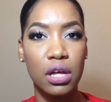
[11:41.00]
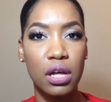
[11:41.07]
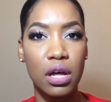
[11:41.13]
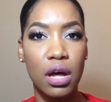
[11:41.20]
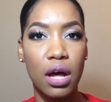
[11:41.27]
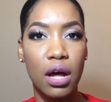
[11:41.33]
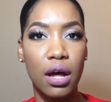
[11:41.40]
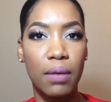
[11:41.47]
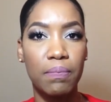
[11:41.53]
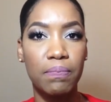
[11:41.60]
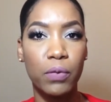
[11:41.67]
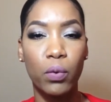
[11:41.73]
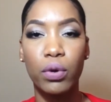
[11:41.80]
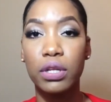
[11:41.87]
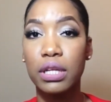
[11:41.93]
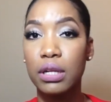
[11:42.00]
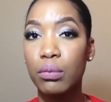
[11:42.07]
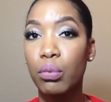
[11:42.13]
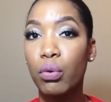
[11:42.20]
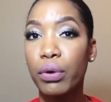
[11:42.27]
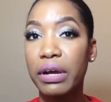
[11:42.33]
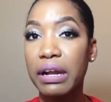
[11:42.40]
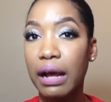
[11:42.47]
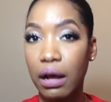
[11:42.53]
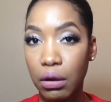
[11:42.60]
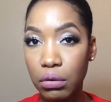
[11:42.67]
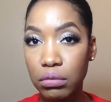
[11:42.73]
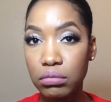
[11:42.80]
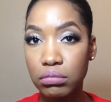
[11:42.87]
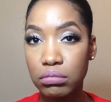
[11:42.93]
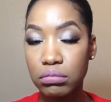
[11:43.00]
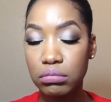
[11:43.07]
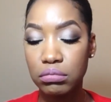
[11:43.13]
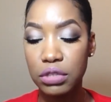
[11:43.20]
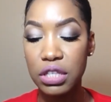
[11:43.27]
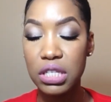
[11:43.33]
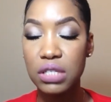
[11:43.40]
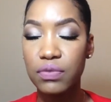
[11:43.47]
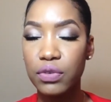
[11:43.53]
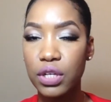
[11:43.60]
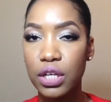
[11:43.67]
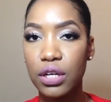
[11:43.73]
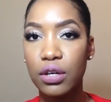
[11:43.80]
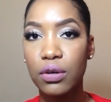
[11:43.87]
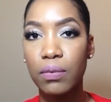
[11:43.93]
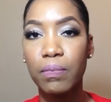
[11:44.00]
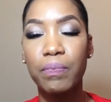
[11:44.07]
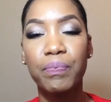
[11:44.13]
or I didn't point out in this video,